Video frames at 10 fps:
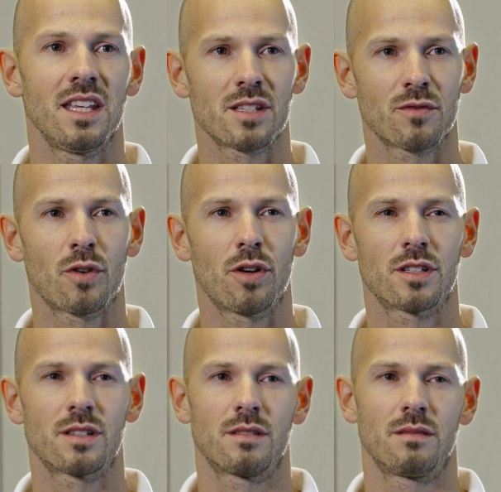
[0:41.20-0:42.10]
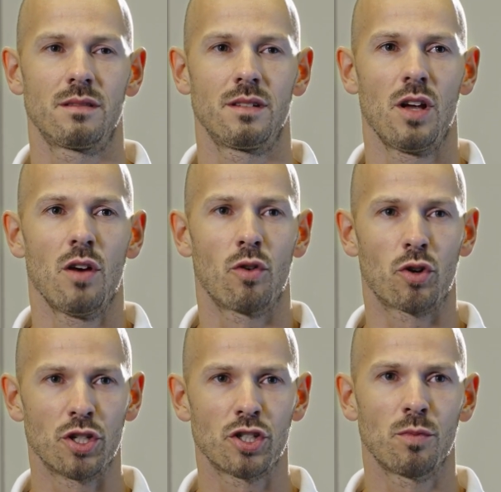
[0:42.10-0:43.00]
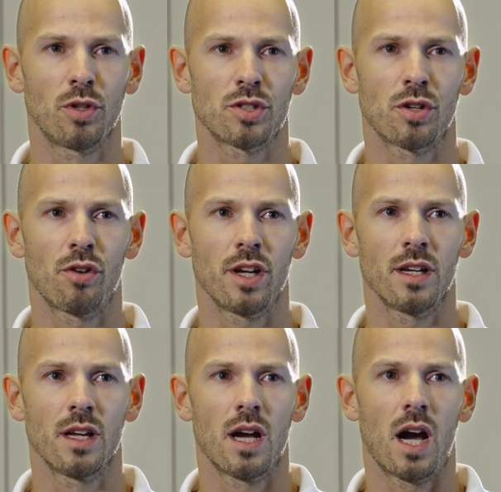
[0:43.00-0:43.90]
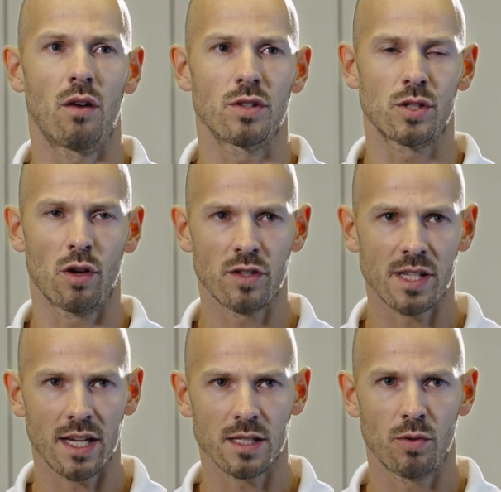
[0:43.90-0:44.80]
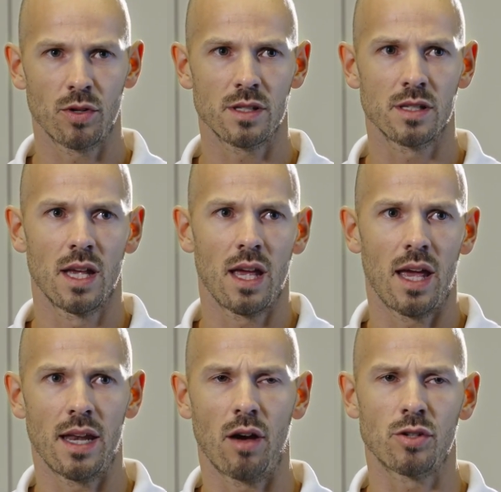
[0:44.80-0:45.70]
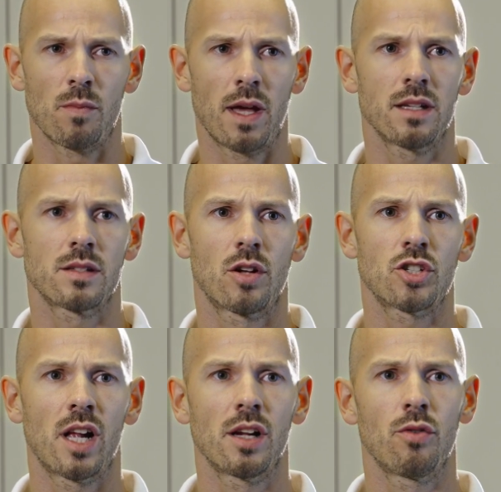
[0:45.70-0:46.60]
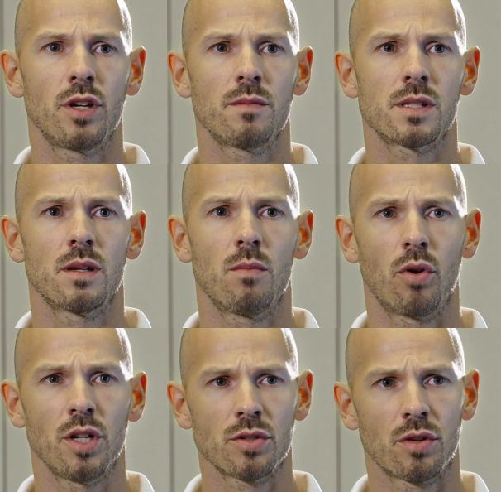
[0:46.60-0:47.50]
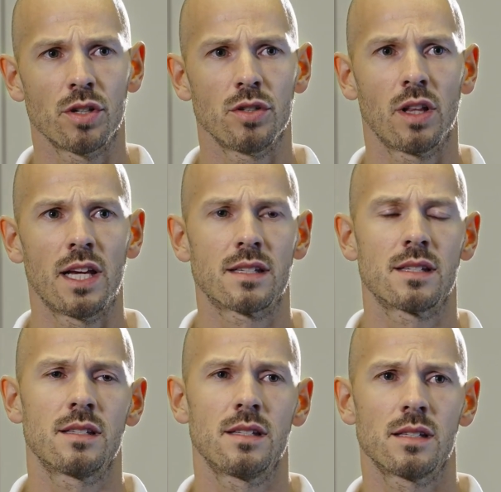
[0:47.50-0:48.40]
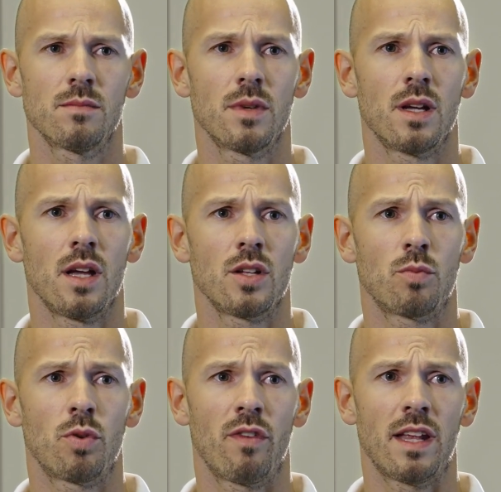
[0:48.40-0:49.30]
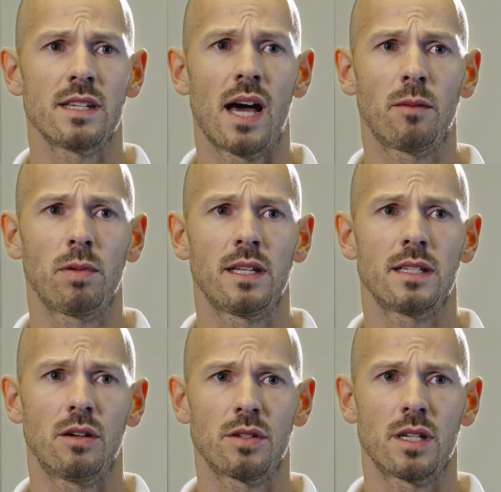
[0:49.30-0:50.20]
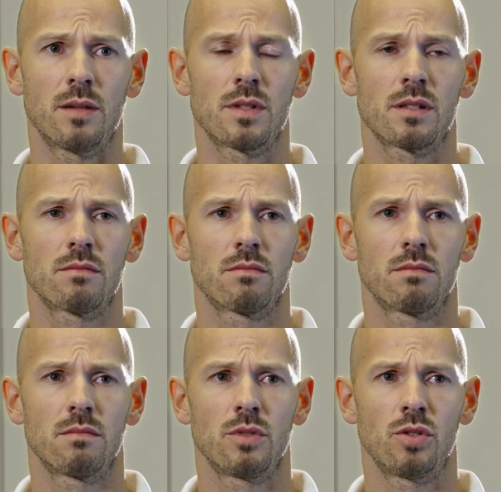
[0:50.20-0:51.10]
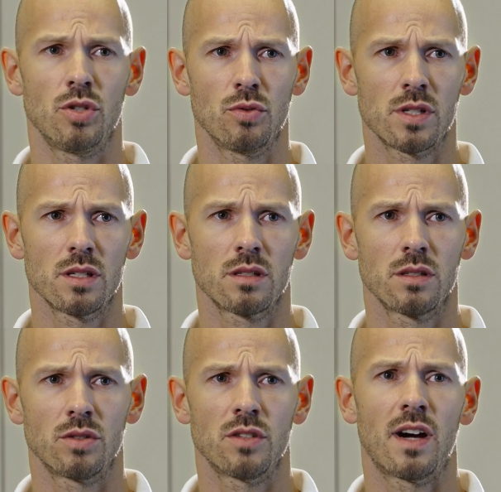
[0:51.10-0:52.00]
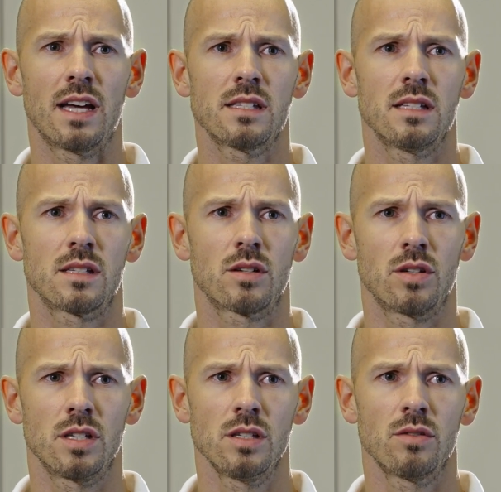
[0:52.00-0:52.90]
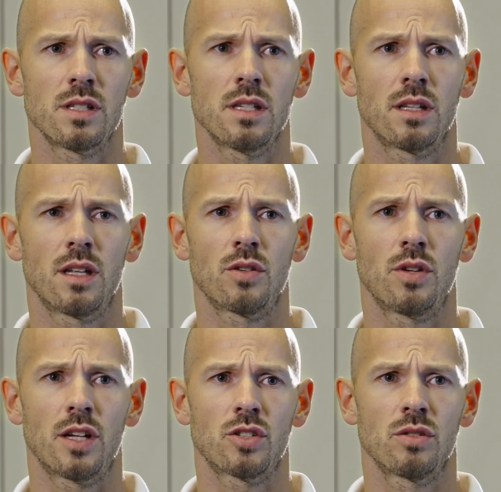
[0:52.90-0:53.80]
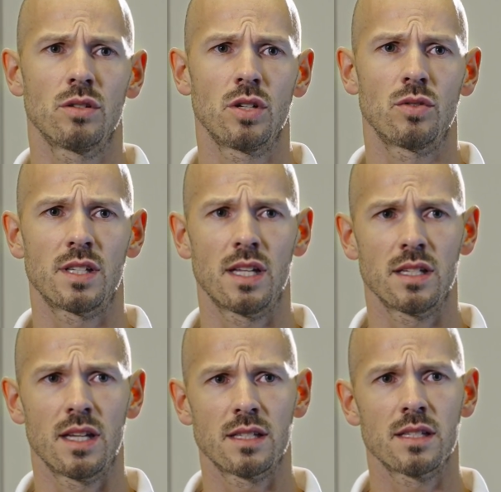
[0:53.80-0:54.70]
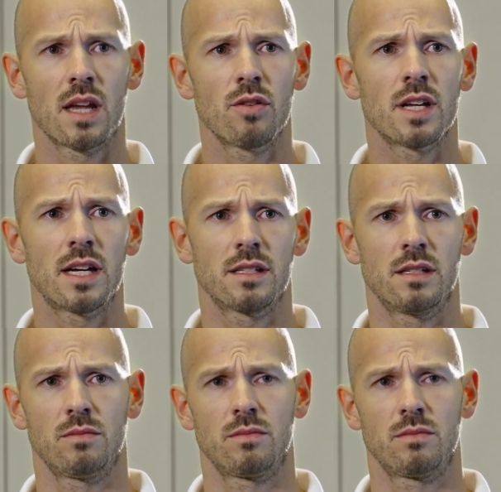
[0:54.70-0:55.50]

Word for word: Yes, of course. For condition monitoring, our service experts and automatic search algorithms monitor your laser system to prevent unplanned downtimes. To use it, your device needs a continuous internet connection to send the necessary data.